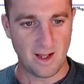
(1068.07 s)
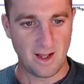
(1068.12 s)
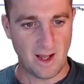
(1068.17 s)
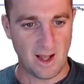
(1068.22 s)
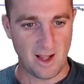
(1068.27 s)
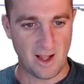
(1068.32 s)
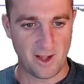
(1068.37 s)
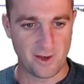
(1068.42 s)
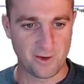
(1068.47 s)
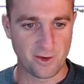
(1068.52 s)

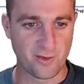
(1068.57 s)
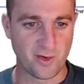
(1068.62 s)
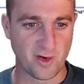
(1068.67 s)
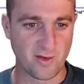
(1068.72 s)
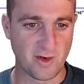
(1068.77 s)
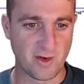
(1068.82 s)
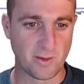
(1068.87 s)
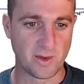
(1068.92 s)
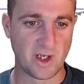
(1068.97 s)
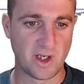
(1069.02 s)

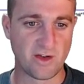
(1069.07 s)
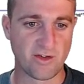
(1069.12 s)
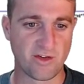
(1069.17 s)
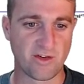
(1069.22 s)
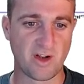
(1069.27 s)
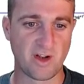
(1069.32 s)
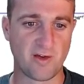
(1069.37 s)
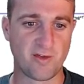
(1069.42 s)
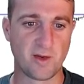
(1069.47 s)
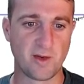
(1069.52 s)
we need to
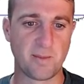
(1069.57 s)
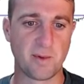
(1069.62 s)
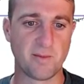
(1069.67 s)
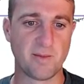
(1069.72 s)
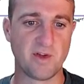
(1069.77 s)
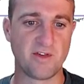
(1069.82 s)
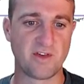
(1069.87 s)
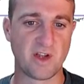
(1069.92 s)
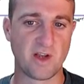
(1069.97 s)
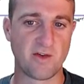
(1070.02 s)
start
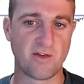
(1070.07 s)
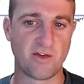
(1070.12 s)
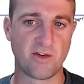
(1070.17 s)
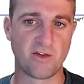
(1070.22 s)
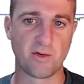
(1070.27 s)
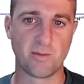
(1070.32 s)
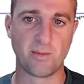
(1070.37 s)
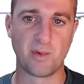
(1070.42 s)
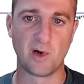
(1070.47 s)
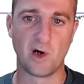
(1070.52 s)
flipping these areas to
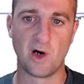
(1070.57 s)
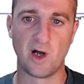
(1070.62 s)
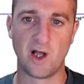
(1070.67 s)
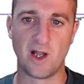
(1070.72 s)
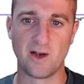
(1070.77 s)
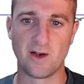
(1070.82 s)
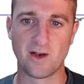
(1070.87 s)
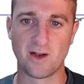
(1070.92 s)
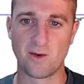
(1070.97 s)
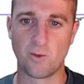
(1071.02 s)
support,
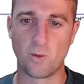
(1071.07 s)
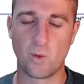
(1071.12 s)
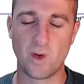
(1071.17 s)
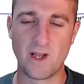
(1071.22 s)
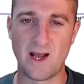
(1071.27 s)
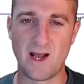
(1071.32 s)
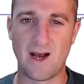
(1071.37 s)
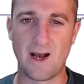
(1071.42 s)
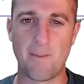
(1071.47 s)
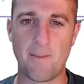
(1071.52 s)
and
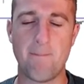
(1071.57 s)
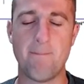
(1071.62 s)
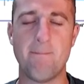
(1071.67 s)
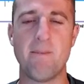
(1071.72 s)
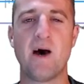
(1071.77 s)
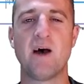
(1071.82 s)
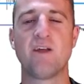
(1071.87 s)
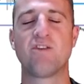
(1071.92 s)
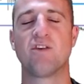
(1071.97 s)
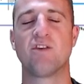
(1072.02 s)
we are
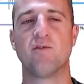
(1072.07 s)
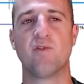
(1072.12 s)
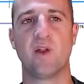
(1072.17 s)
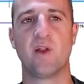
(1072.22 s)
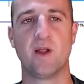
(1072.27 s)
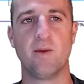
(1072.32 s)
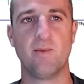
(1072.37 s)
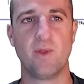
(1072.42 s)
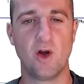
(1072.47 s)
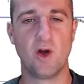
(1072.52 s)

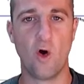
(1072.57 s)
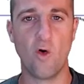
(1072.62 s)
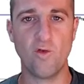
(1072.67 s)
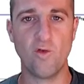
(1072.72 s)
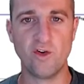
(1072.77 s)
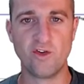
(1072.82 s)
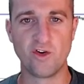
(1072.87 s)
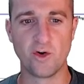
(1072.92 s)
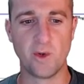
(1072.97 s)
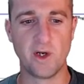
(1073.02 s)
massively
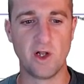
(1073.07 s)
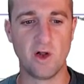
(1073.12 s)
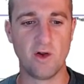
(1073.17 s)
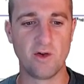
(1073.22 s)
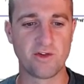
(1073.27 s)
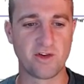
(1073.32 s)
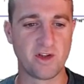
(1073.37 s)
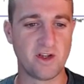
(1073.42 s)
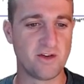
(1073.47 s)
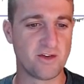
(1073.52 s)
overdue in
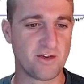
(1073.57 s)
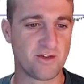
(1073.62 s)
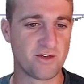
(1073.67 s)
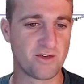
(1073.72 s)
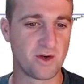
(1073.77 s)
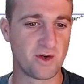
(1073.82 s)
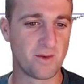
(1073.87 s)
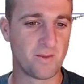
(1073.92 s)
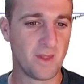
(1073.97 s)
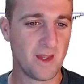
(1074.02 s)
alt season,
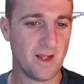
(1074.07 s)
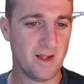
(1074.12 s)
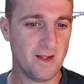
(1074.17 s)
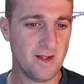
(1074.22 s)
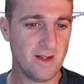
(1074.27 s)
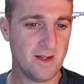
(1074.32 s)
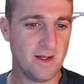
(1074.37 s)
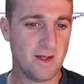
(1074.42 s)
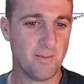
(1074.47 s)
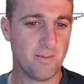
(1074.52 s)
so
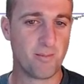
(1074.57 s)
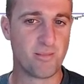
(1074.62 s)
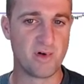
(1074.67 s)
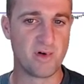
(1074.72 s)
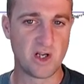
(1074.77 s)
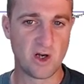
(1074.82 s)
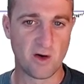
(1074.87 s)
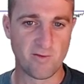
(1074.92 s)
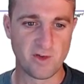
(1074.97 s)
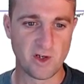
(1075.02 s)

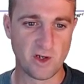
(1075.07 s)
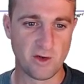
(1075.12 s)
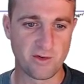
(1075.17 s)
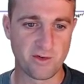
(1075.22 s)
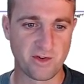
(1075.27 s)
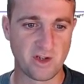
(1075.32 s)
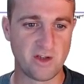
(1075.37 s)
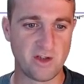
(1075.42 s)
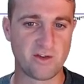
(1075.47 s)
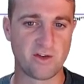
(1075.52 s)
bring on the
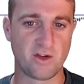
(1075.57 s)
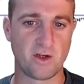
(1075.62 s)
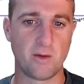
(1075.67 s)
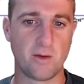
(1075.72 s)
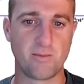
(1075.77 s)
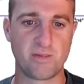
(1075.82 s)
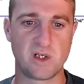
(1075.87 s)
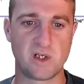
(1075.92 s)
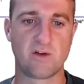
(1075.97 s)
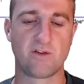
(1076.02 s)
alt season
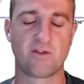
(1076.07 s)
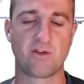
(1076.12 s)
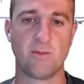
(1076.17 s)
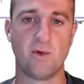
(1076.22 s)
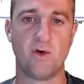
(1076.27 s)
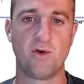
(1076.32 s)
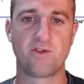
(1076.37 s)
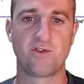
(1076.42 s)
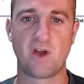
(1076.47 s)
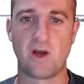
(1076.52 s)
and bring on
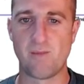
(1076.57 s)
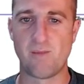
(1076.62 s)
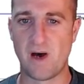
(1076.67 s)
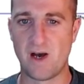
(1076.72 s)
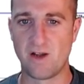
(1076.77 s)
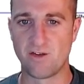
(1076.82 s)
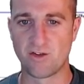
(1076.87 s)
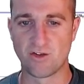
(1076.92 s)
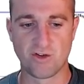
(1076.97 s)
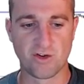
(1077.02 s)
some all-time
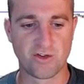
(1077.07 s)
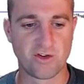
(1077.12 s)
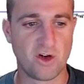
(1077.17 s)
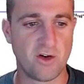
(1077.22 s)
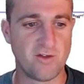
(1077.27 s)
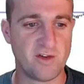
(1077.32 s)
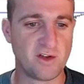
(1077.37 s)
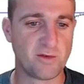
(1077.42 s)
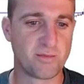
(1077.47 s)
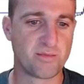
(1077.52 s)
highs across
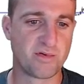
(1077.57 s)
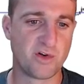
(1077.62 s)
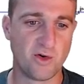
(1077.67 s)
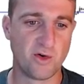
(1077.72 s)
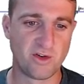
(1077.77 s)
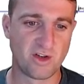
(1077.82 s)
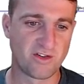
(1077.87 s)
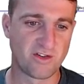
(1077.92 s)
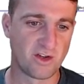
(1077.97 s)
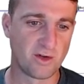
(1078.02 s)
all these
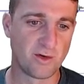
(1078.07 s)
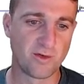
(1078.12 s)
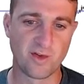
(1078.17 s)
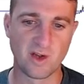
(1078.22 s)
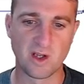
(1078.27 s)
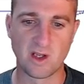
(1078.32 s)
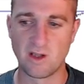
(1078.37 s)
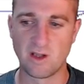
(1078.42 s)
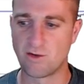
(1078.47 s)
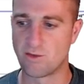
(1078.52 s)
projects. I do
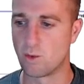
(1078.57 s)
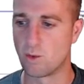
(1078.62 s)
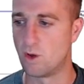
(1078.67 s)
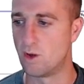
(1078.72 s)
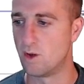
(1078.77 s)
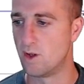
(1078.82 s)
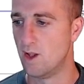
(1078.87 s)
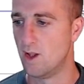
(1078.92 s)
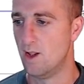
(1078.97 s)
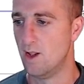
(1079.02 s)
think it's
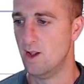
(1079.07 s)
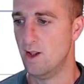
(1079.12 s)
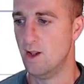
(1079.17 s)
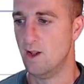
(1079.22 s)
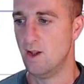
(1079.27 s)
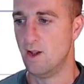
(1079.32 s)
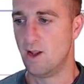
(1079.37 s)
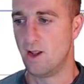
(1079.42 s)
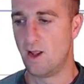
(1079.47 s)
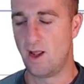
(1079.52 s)
what,
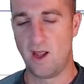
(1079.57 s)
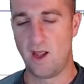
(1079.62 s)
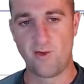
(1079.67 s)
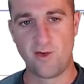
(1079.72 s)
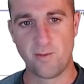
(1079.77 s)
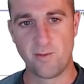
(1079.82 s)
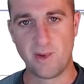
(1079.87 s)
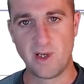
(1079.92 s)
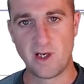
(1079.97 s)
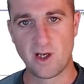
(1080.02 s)

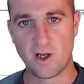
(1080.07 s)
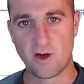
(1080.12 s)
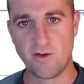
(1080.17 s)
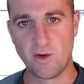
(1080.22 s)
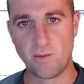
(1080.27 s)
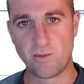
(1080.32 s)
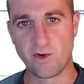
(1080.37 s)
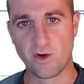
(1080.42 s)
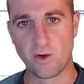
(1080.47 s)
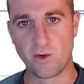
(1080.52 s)
if you've been in
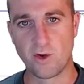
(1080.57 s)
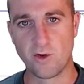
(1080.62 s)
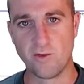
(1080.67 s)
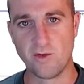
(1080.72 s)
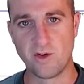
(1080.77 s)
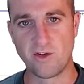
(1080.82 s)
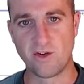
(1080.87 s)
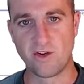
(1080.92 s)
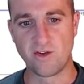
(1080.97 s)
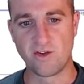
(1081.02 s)

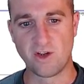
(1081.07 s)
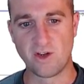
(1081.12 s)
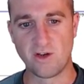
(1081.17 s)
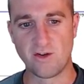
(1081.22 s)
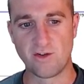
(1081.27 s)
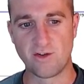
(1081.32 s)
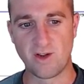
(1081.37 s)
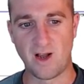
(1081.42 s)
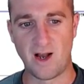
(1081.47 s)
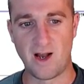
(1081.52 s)
cryptocurrency
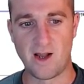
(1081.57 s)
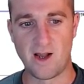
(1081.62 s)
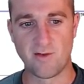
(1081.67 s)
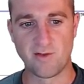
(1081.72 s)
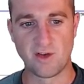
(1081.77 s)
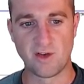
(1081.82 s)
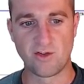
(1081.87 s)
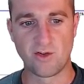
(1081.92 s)
since I have in